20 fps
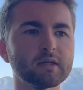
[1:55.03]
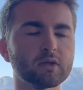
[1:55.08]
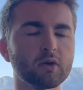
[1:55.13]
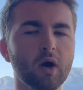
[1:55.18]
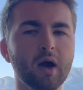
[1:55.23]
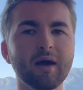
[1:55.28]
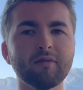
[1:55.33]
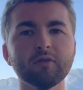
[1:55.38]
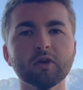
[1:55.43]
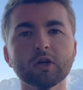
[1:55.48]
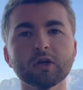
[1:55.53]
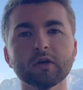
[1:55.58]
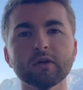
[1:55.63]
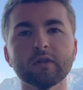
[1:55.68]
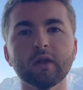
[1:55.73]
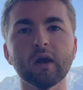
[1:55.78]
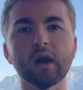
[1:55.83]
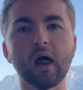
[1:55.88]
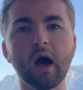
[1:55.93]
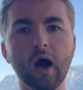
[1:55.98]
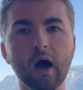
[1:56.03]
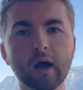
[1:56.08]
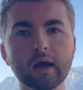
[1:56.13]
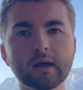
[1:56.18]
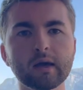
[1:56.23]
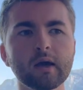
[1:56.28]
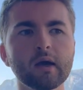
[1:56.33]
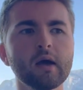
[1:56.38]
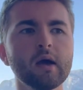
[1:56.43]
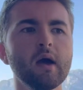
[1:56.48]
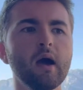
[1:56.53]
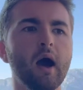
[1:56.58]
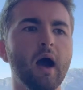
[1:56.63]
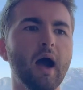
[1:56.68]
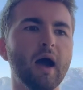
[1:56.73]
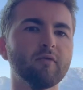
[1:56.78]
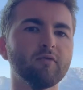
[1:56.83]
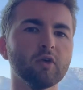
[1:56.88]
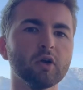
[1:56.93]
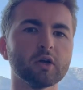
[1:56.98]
So I have a look at the lie, I have